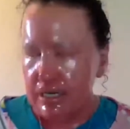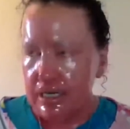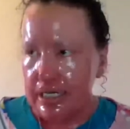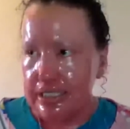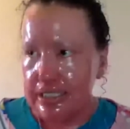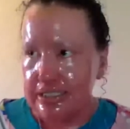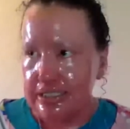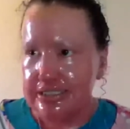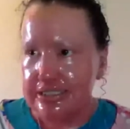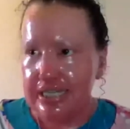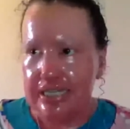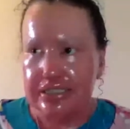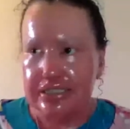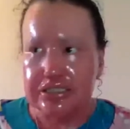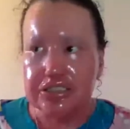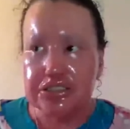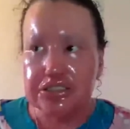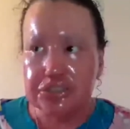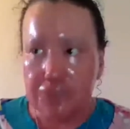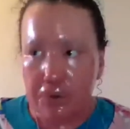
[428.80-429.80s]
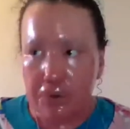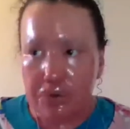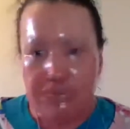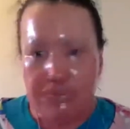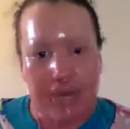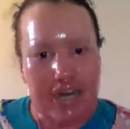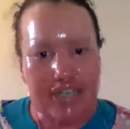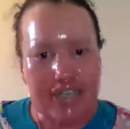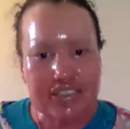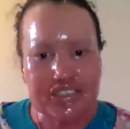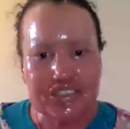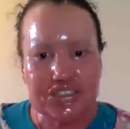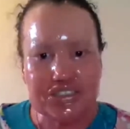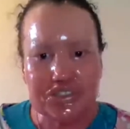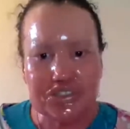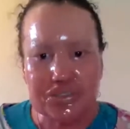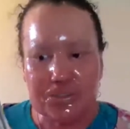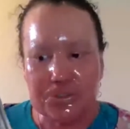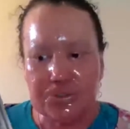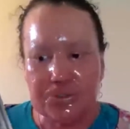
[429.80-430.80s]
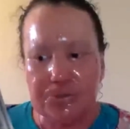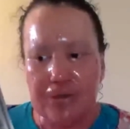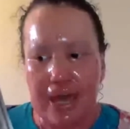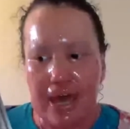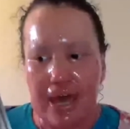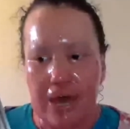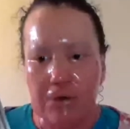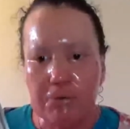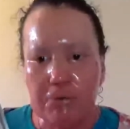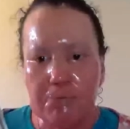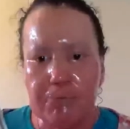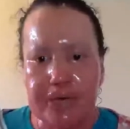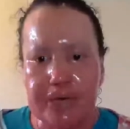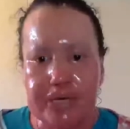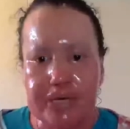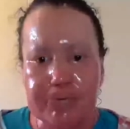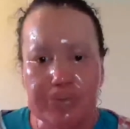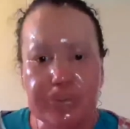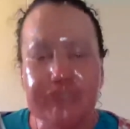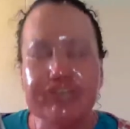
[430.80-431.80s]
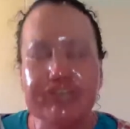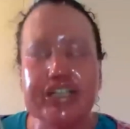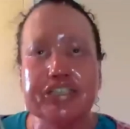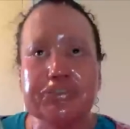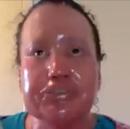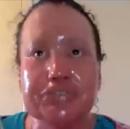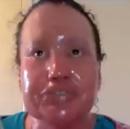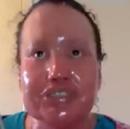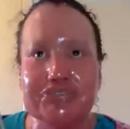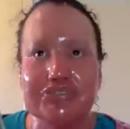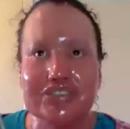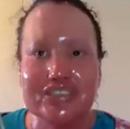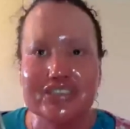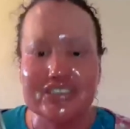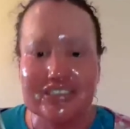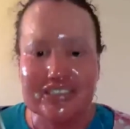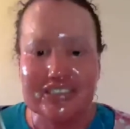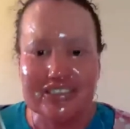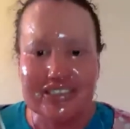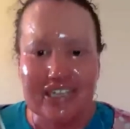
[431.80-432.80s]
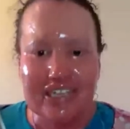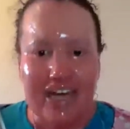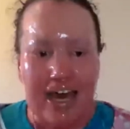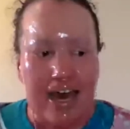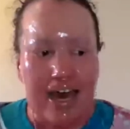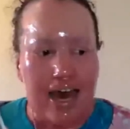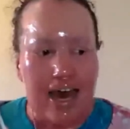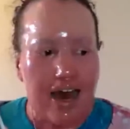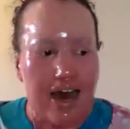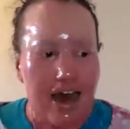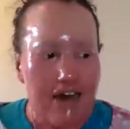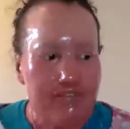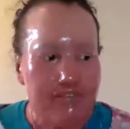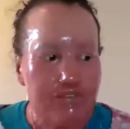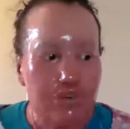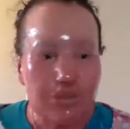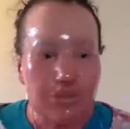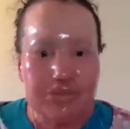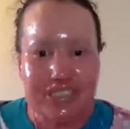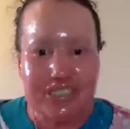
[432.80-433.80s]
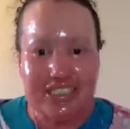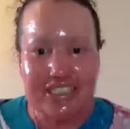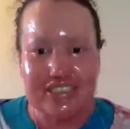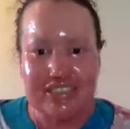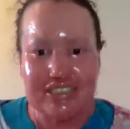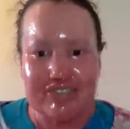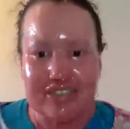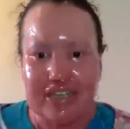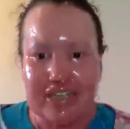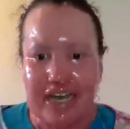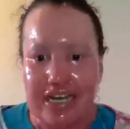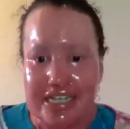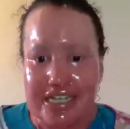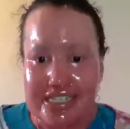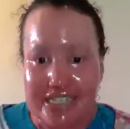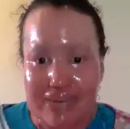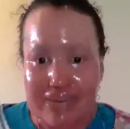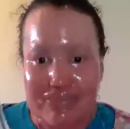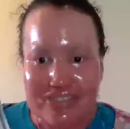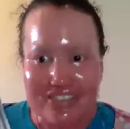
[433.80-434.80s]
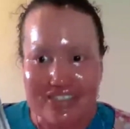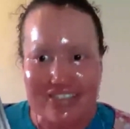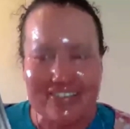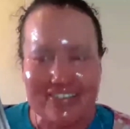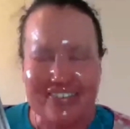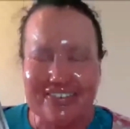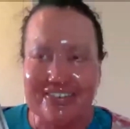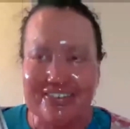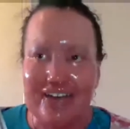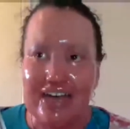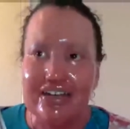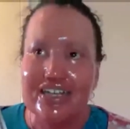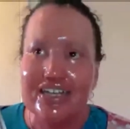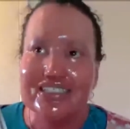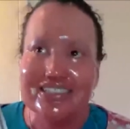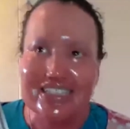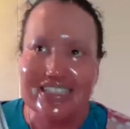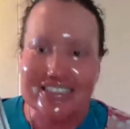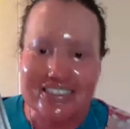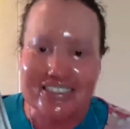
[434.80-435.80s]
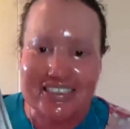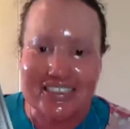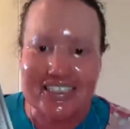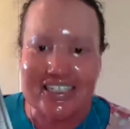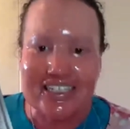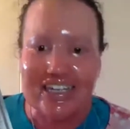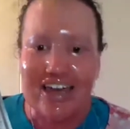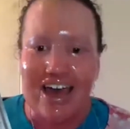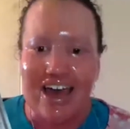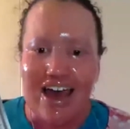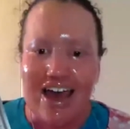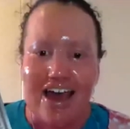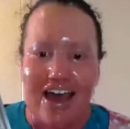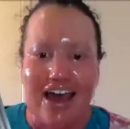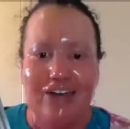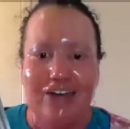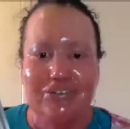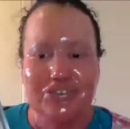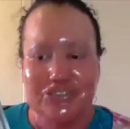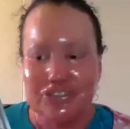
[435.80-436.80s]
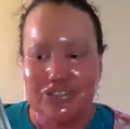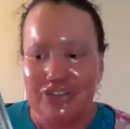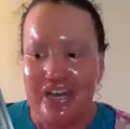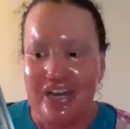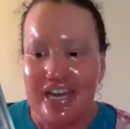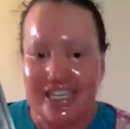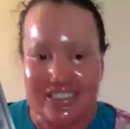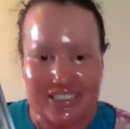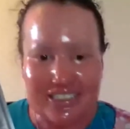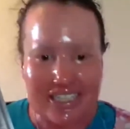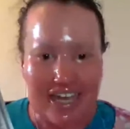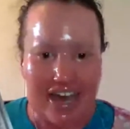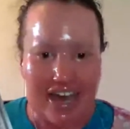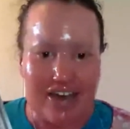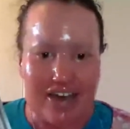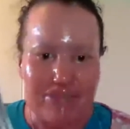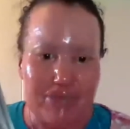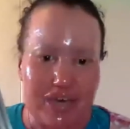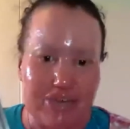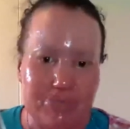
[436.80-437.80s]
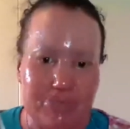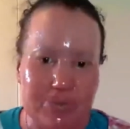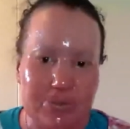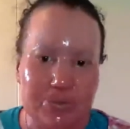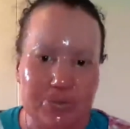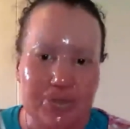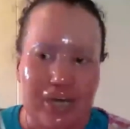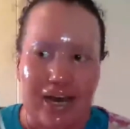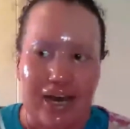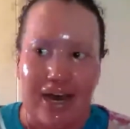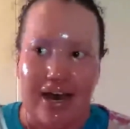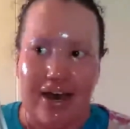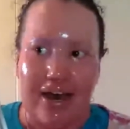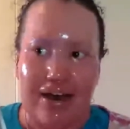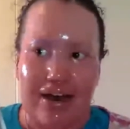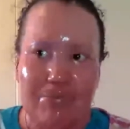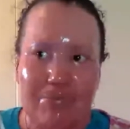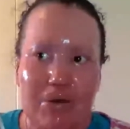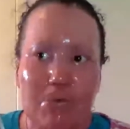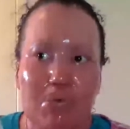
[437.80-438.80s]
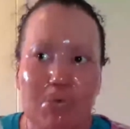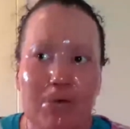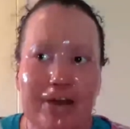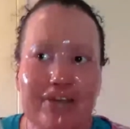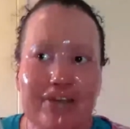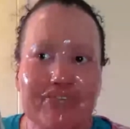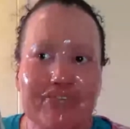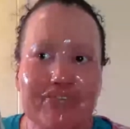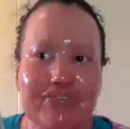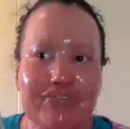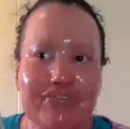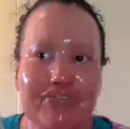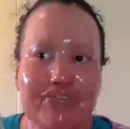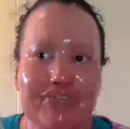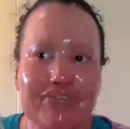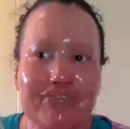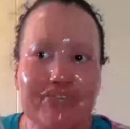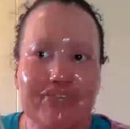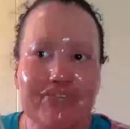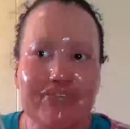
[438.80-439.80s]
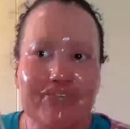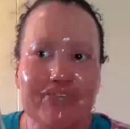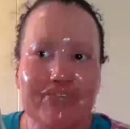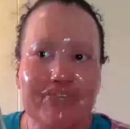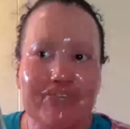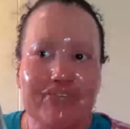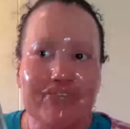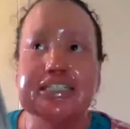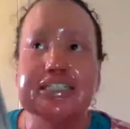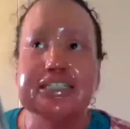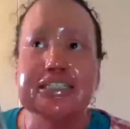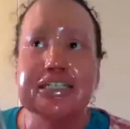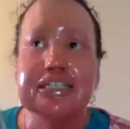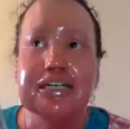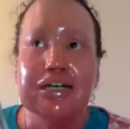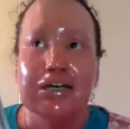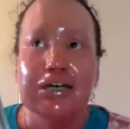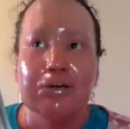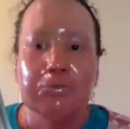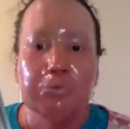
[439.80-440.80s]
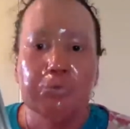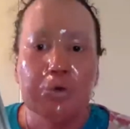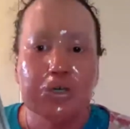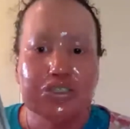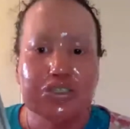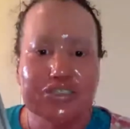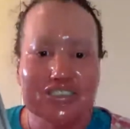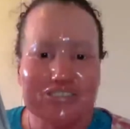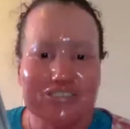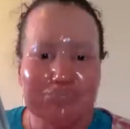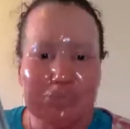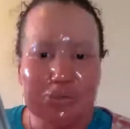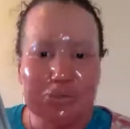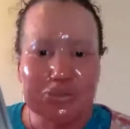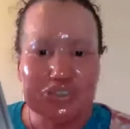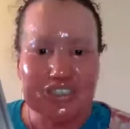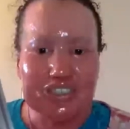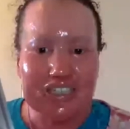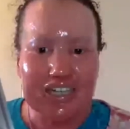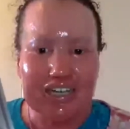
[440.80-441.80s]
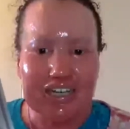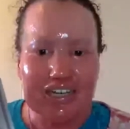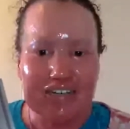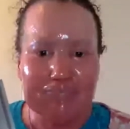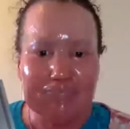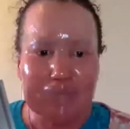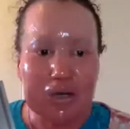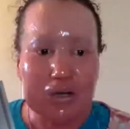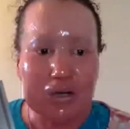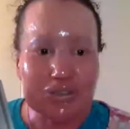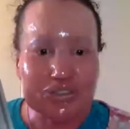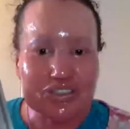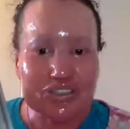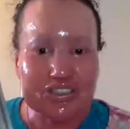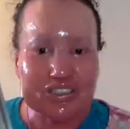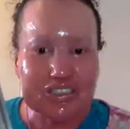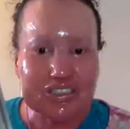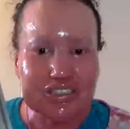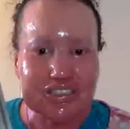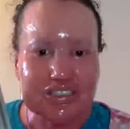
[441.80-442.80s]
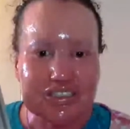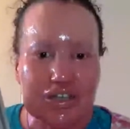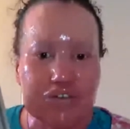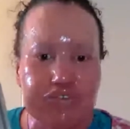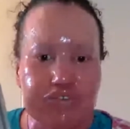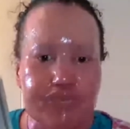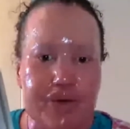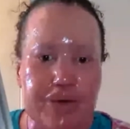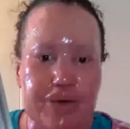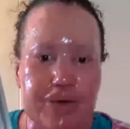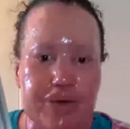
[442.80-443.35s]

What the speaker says: done so much to help people with facial differences form a sense of acceptance and identity, and also educate people. One of the things was putting posters of people's